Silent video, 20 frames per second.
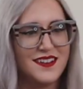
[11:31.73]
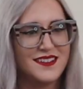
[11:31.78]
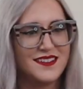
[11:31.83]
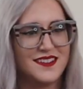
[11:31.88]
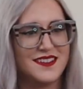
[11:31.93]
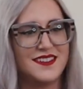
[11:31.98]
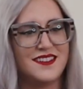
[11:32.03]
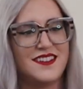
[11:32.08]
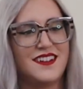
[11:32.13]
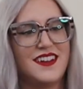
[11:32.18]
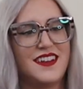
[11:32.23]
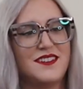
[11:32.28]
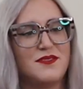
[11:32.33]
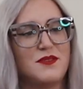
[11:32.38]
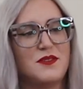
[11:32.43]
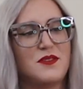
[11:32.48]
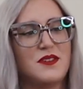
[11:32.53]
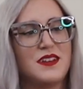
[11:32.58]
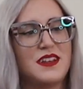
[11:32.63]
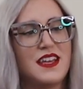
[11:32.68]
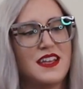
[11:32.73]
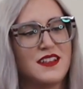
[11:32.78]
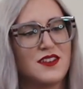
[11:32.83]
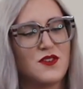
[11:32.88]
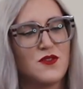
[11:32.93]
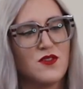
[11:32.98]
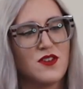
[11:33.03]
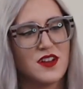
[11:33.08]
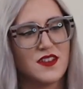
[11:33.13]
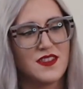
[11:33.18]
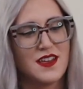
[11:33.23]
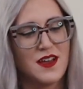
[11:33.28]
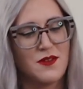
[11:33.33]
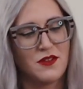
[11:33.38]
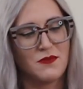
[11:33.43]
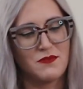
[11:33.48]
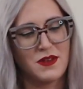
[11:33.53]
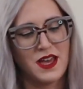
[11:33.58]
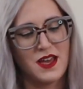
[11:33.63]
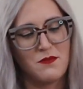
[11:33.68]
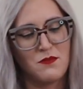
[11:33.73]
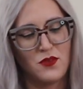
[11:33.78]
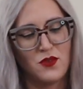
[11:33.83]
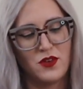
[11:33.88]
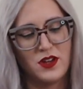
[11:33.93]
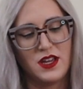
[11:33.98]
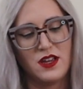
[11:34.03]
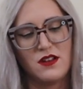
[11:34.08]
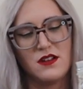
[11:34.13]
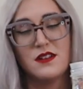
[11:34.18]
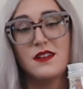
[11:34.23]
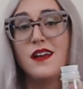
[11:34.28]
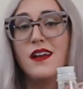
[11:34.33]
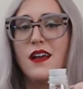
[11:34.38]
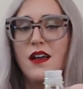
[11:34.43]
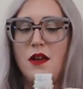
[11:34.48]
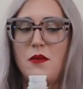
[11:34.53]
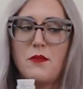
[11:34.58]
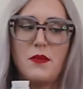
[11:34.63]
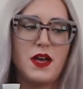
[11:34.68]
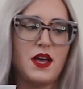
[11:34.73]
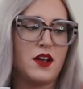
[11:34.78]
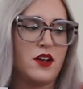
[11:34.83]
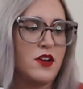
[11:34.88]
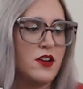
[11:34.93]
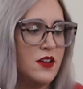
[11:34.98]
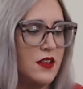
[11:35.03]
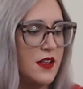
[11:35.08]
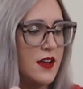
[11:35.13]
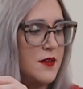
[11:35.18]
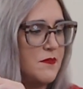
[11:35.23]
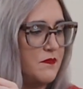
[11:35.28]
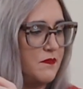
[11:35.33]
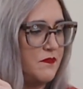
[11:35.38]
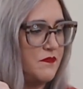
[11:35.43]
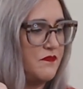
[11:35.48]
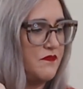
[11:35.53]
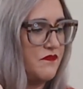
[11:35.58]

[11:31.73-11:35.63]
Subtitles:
go ahead and cork that bad boy or bad girl up.